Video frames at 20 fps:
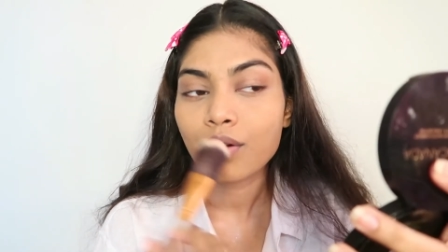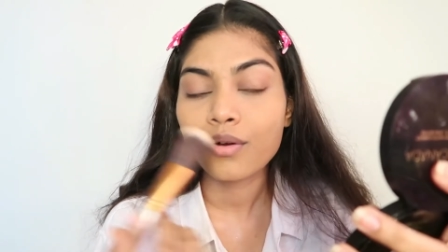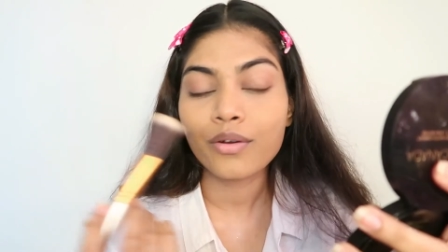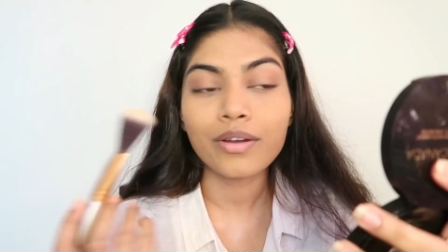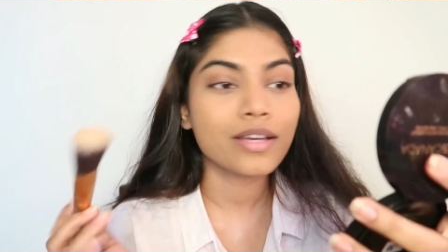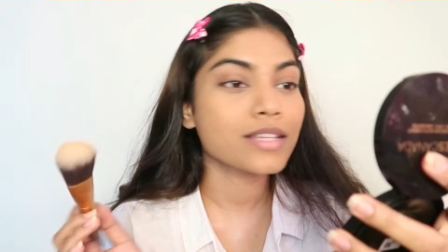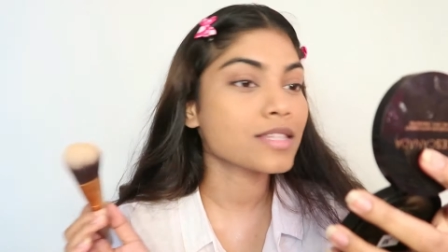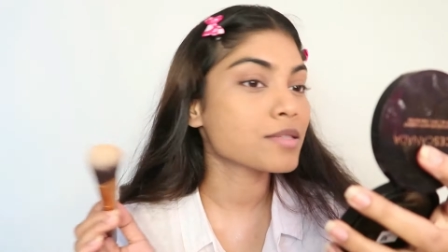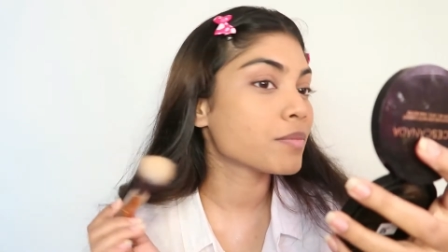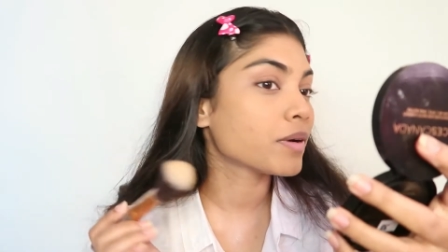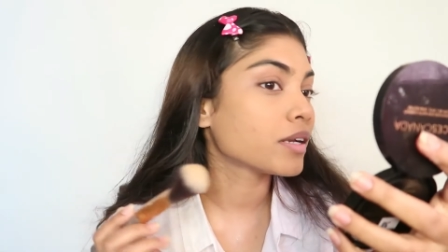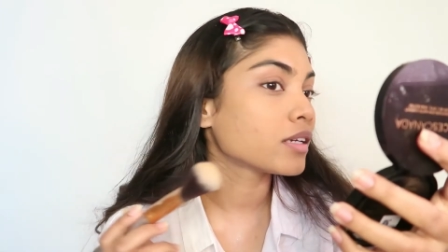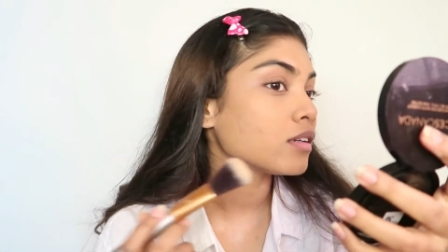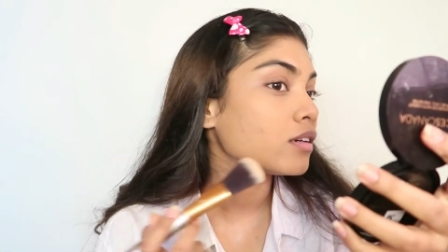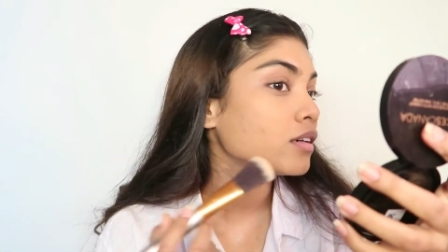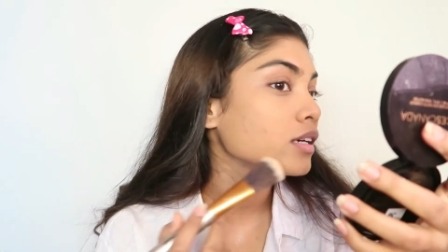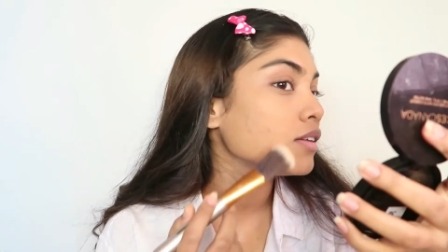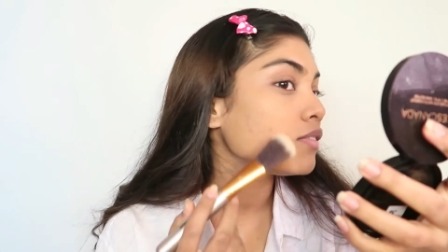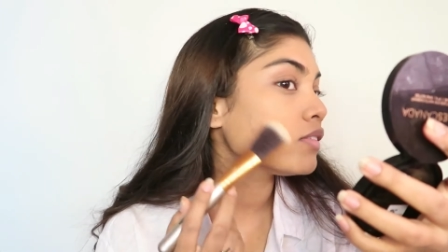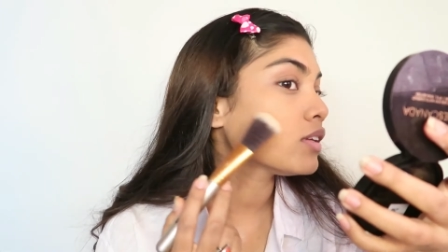Okay, it's
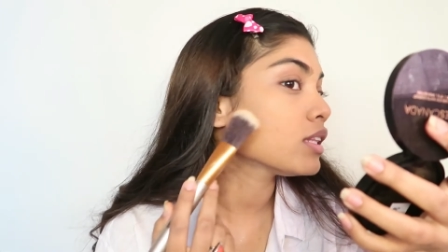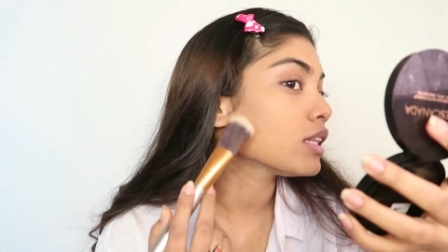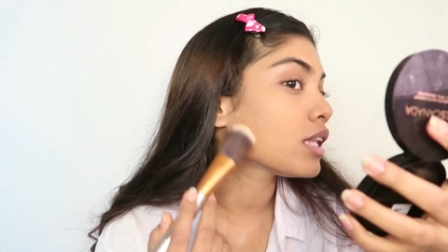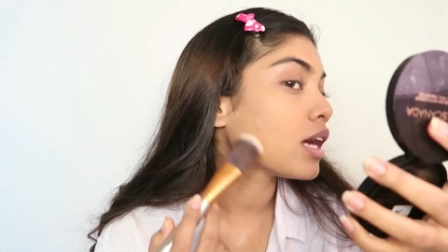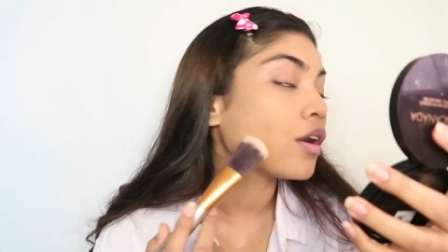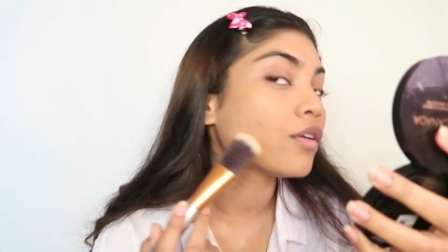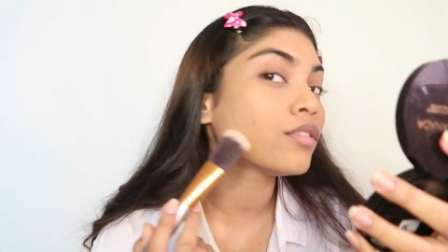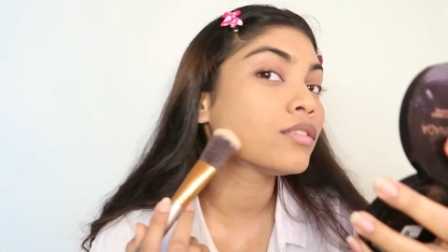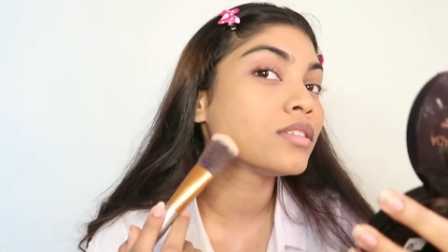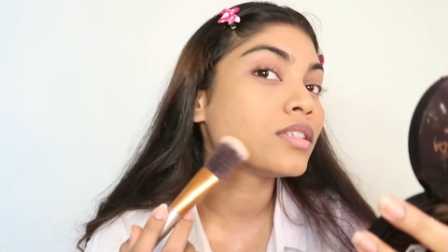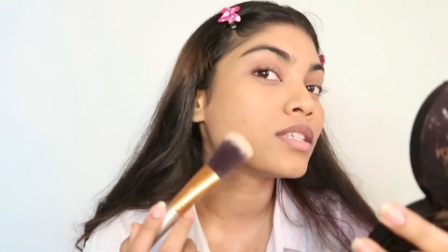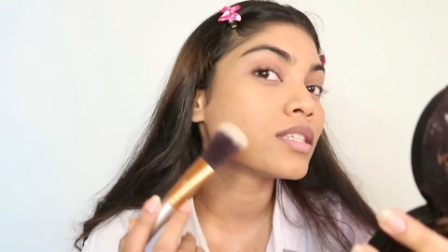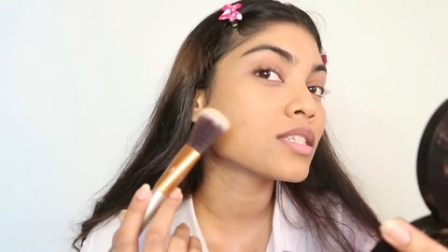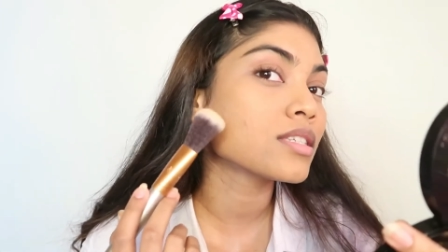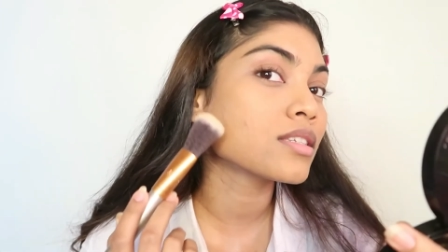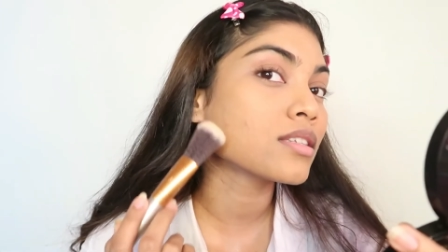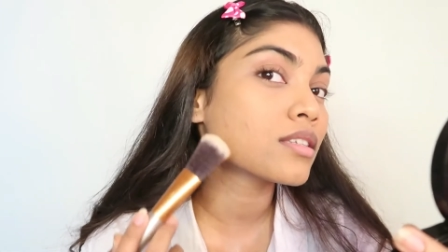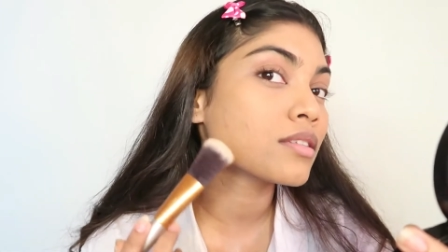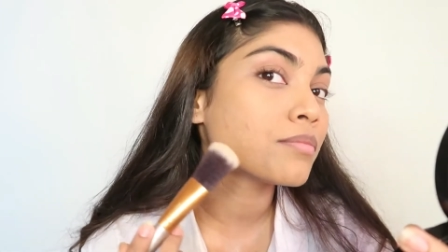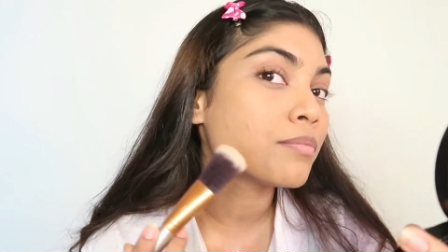better. Even now this
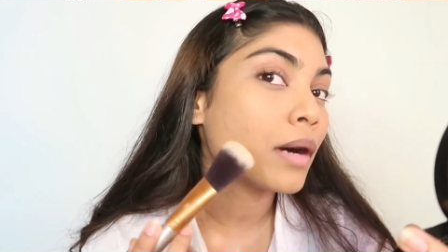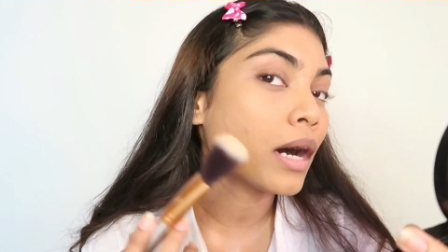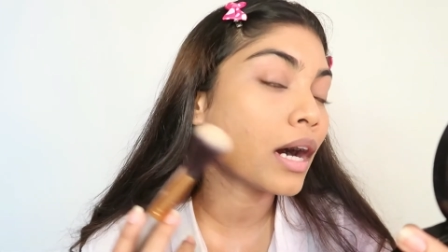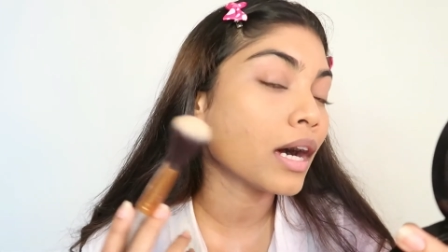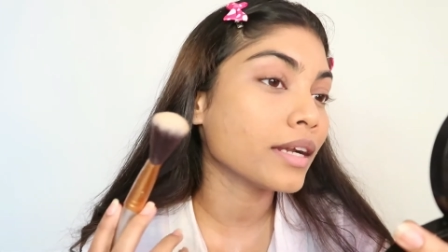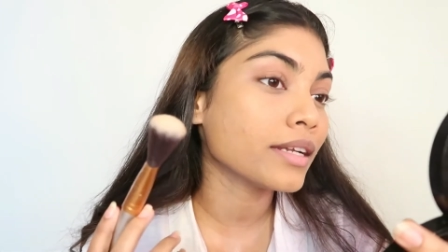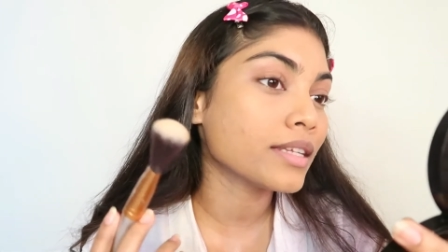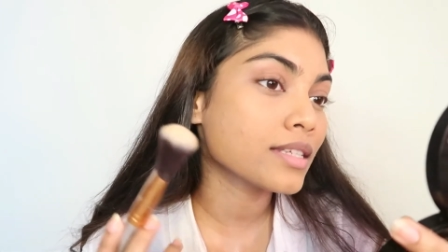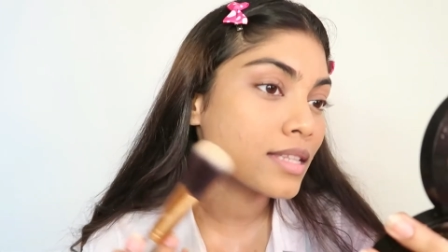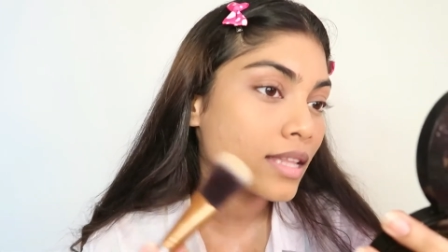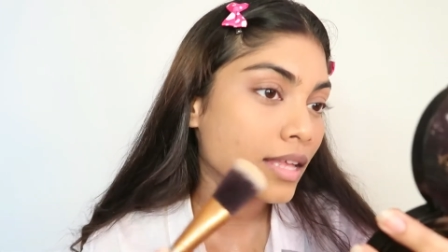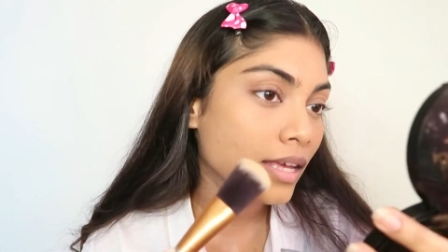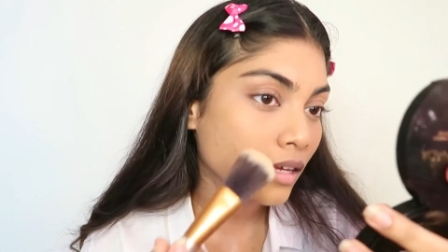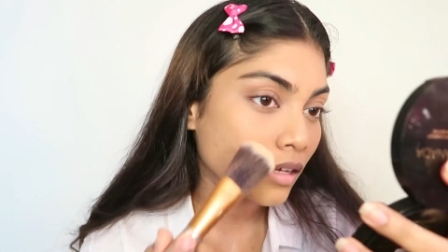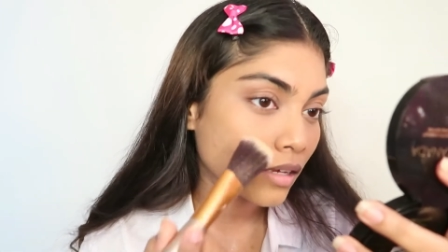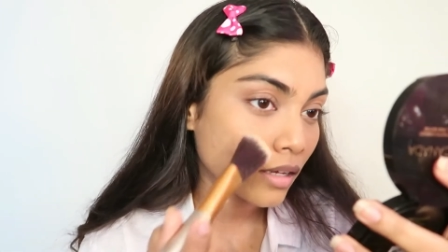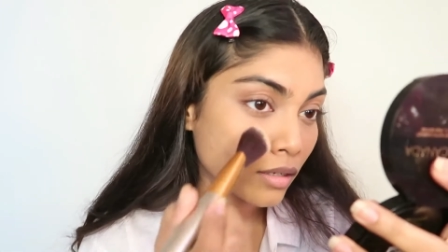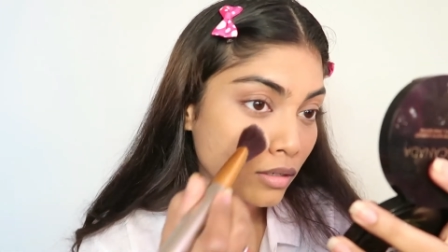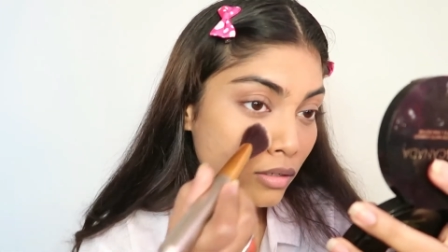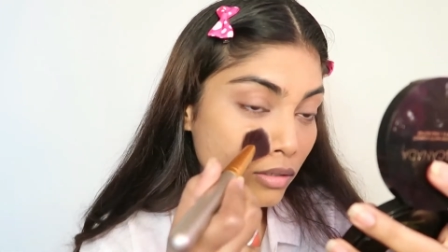part is
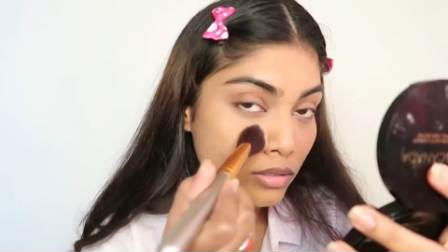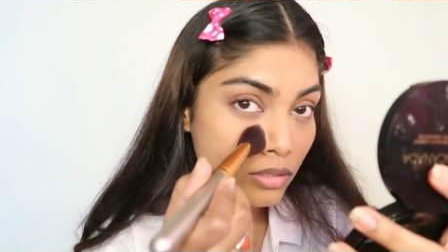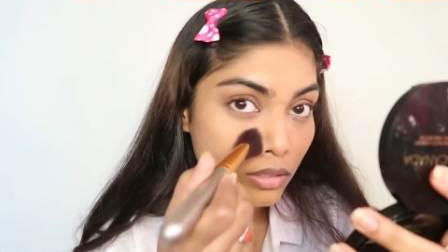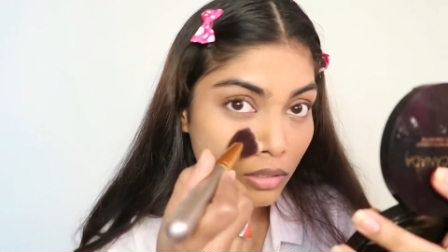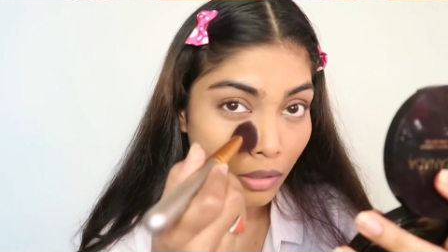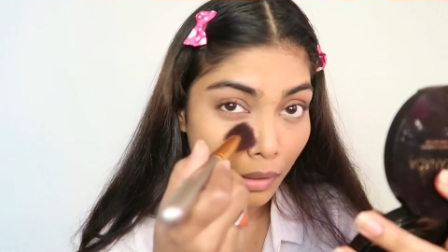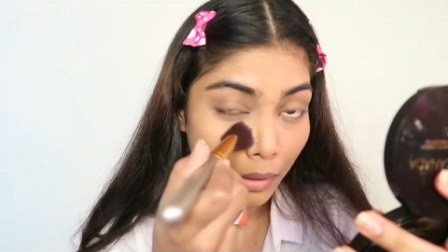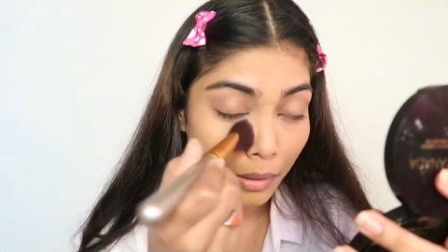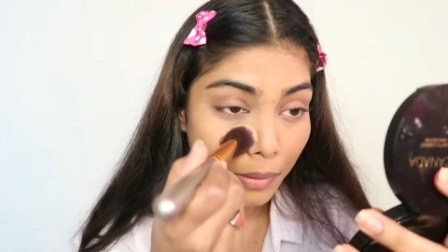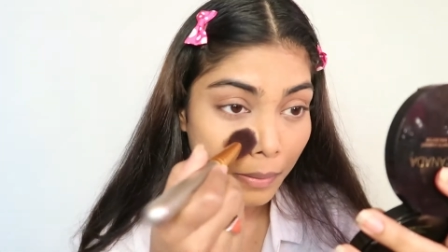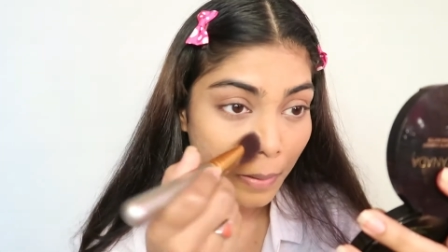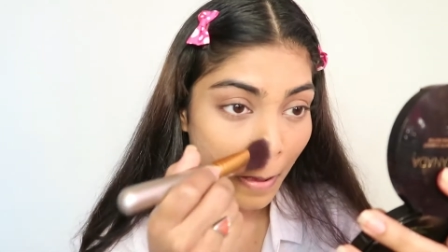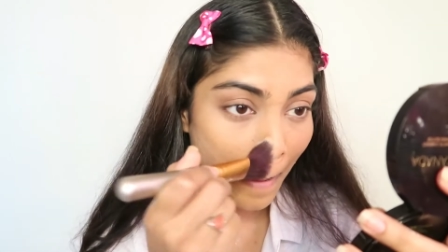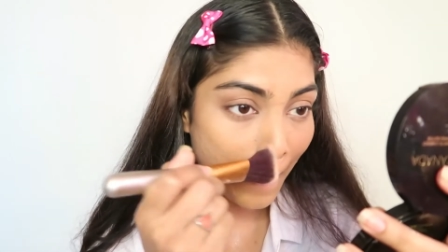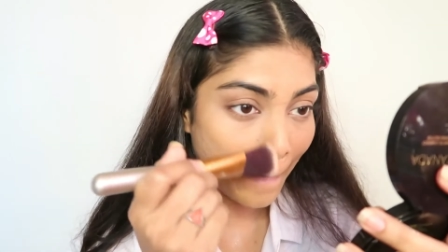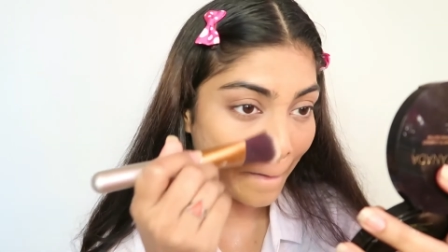like, it looks good.